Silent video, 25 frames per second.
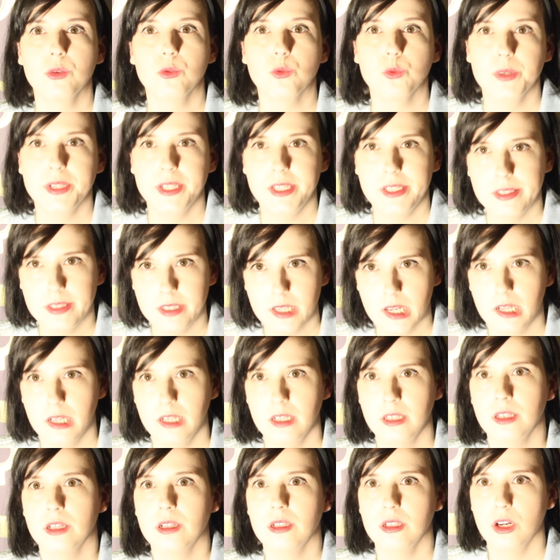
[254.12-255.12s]

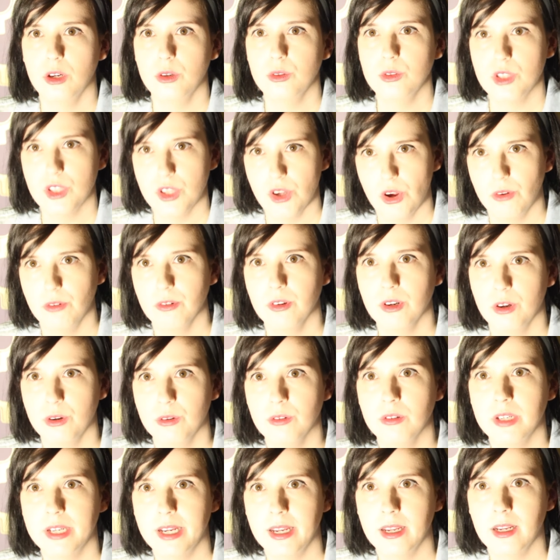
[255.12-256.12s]
restudying their notes over and
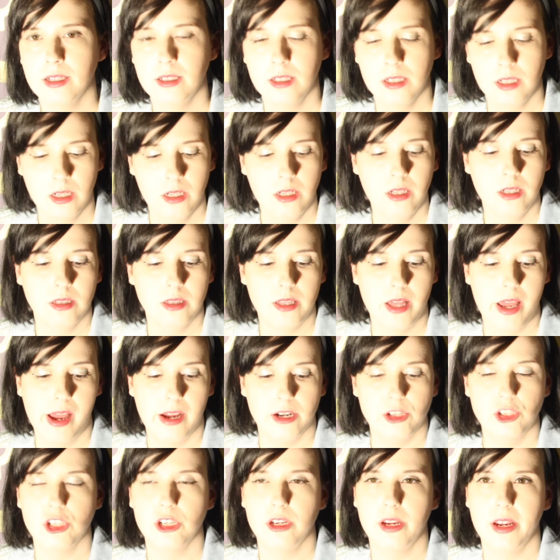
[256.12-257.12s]
over again, they
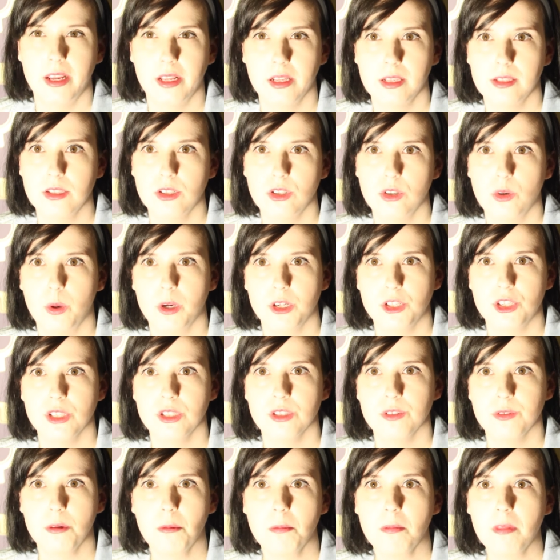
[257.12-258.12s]
actually answered
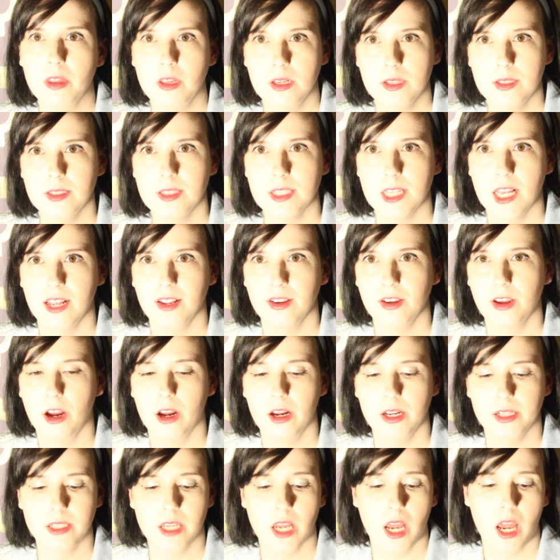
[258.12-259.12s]
questions from this and
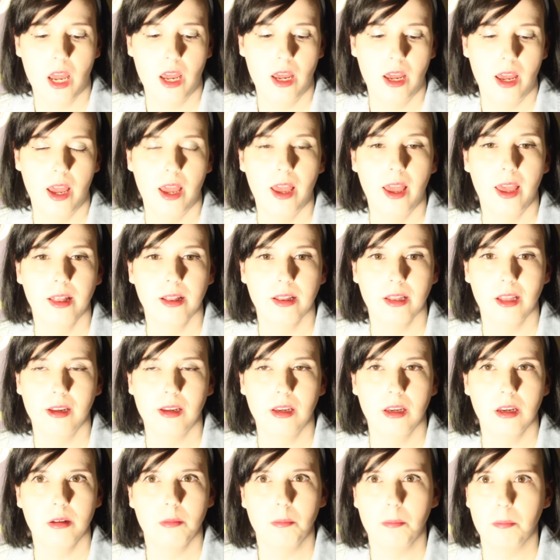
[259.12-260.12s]
got
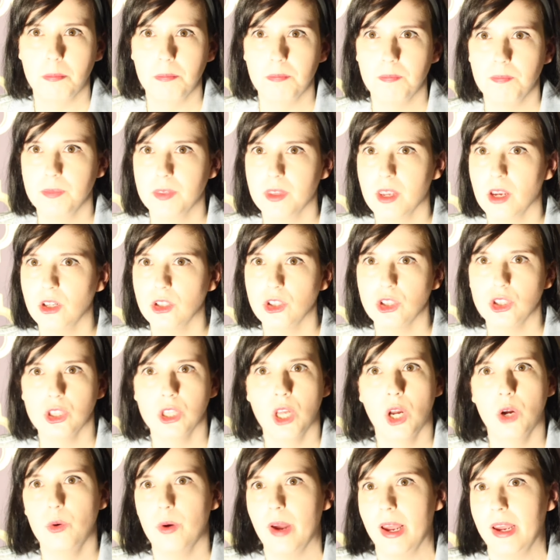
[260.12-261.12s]
like
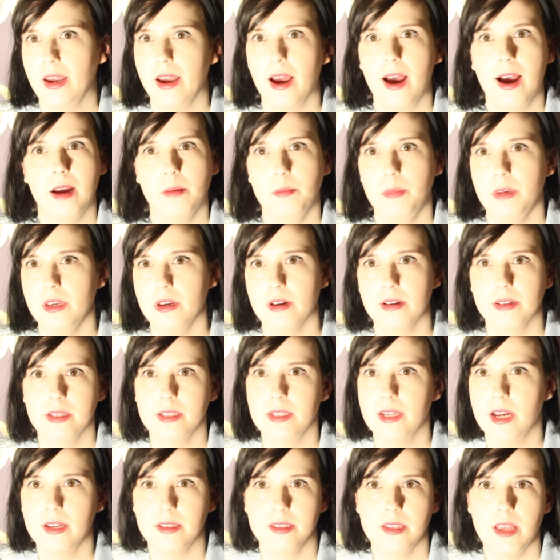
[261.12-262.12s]
low A, high B on
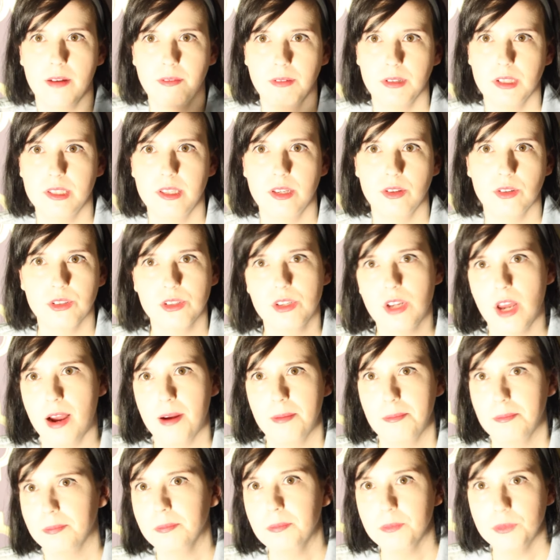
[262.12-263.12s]
the test every single
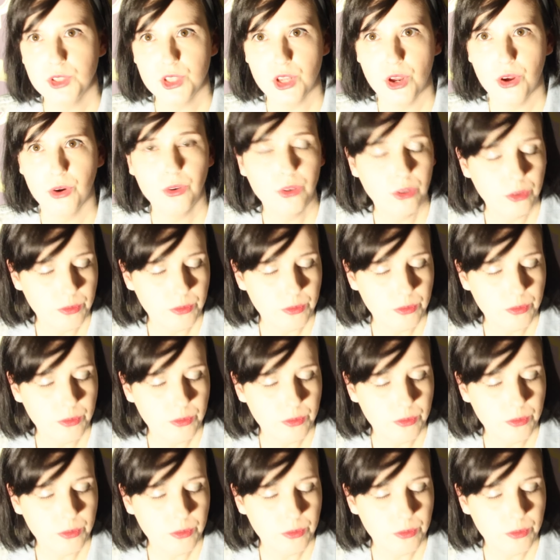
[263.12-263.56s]
time. So